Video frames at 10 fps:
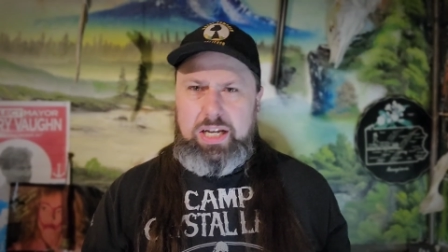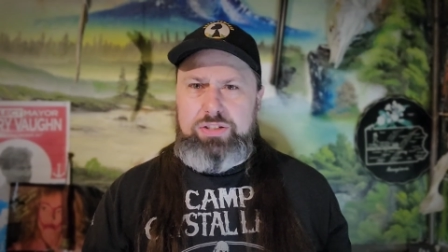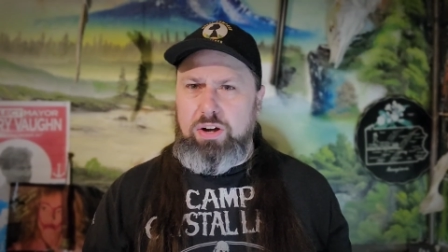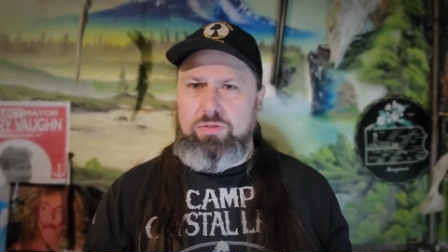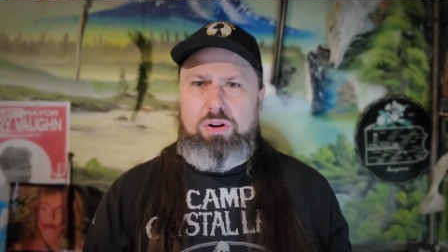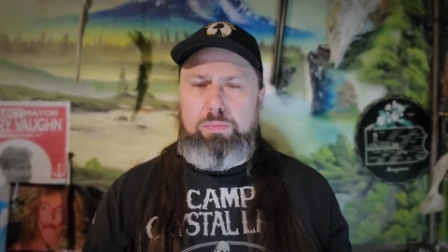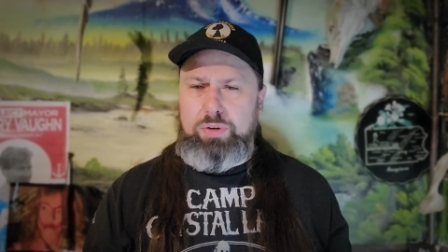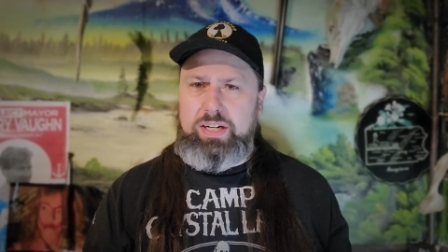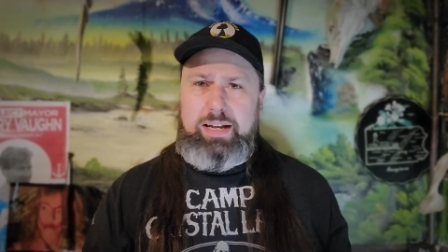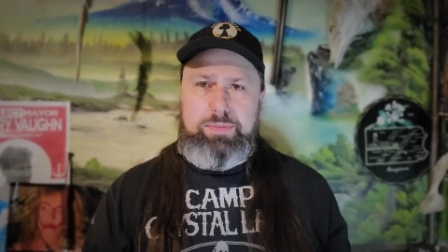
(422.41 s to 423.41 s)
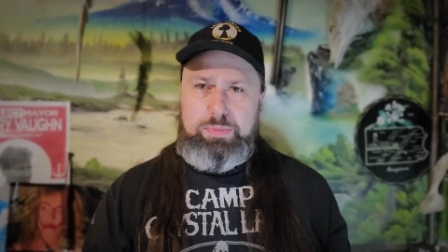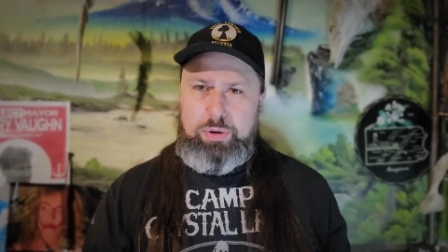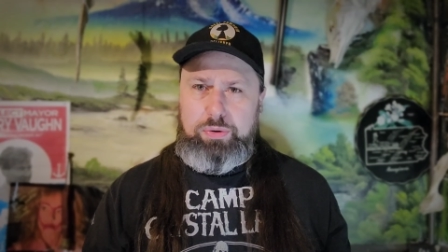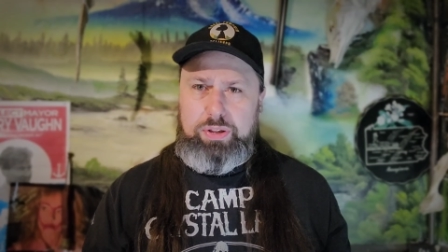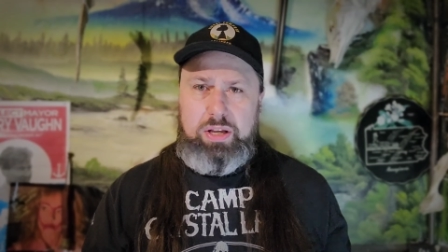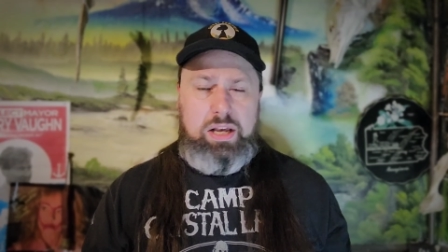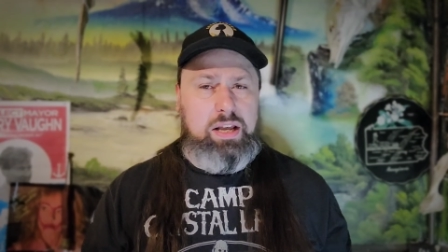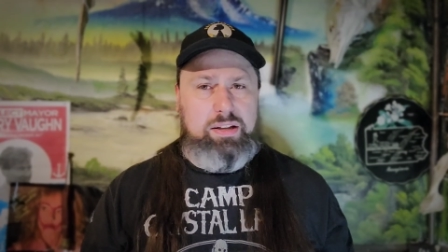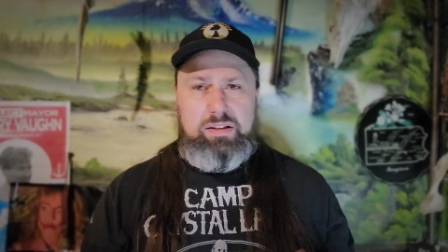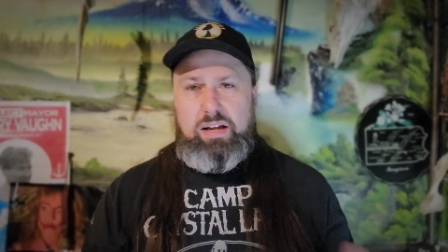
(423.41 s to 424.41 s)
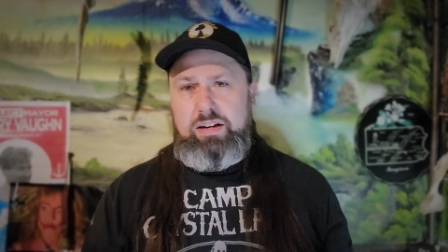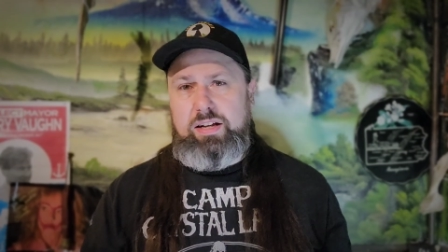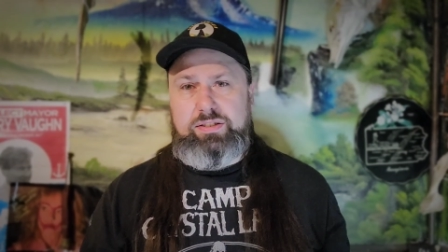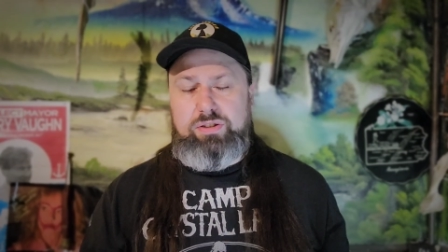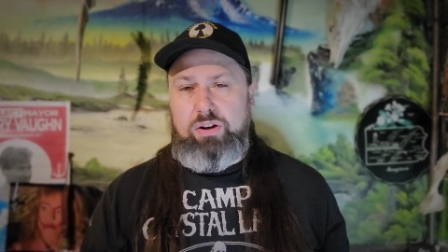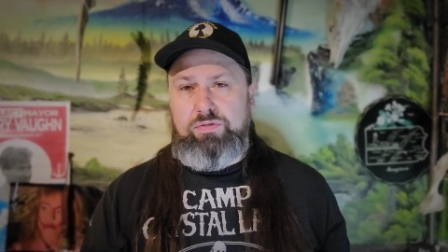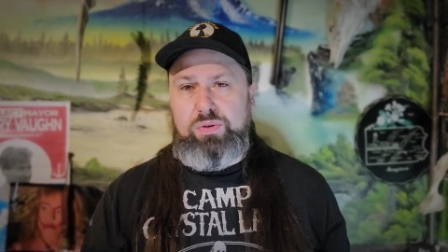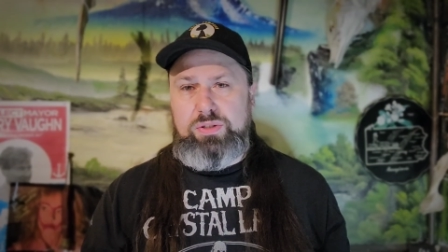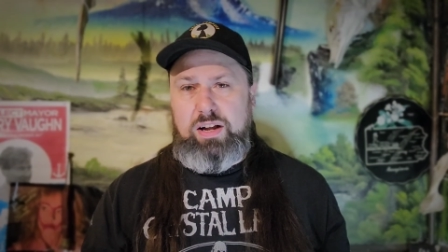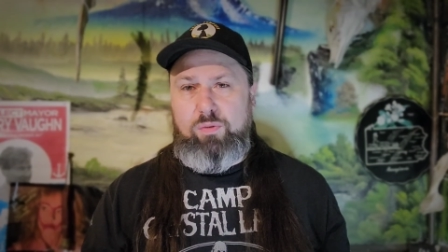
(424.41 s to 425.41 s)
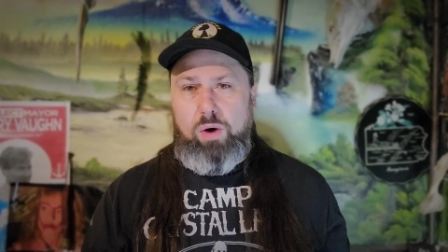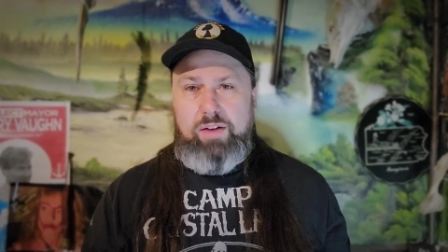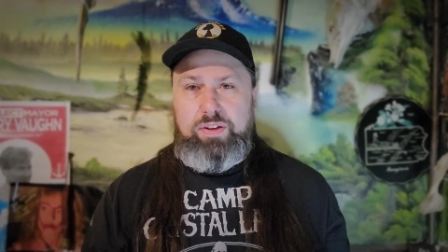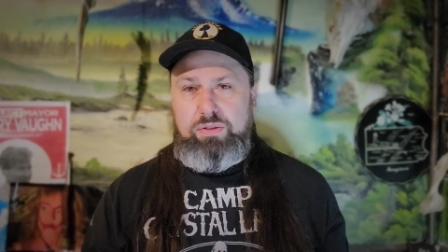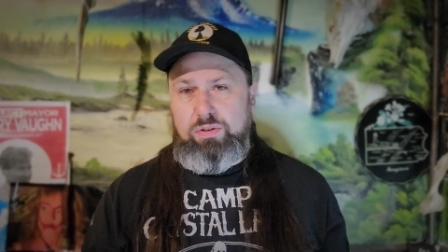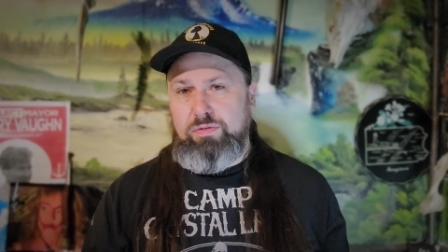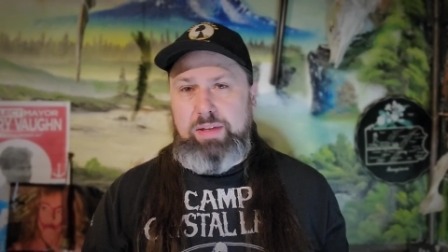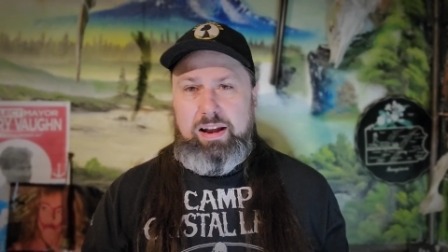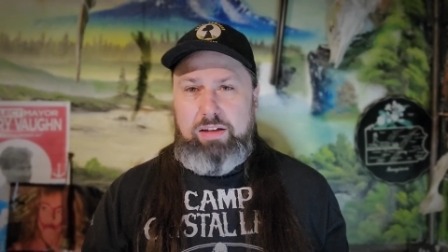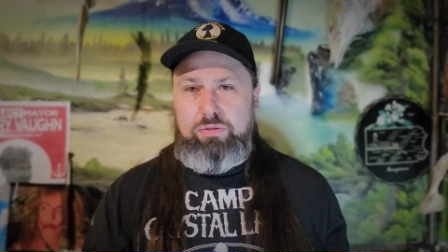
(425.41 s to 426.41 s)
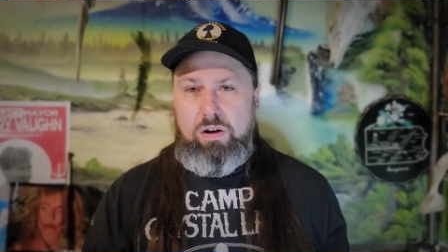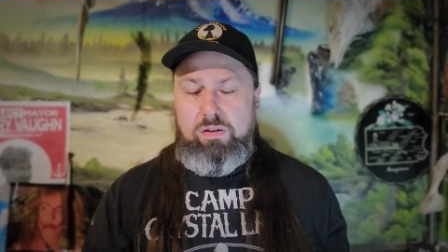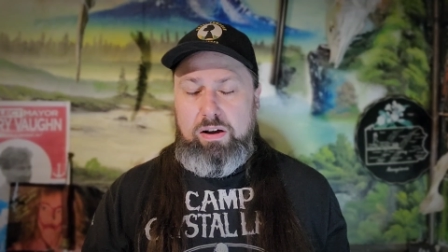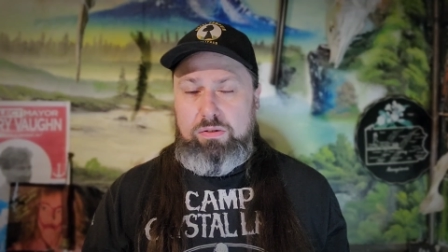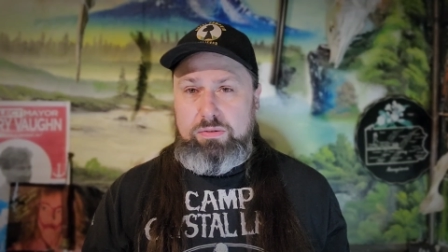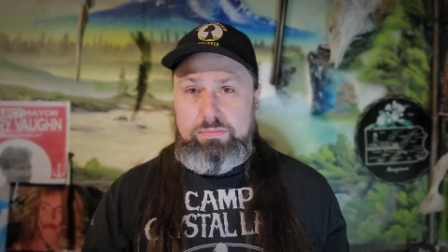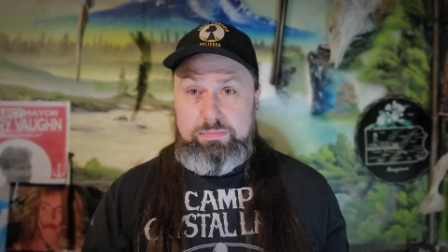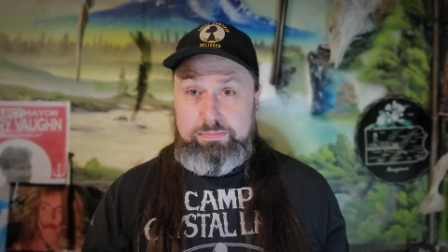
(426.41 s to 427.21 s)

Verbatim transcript: It's overall pretty damn smooth. A lot of nice dark fruits kind of wafting through from that ethanol alcohol.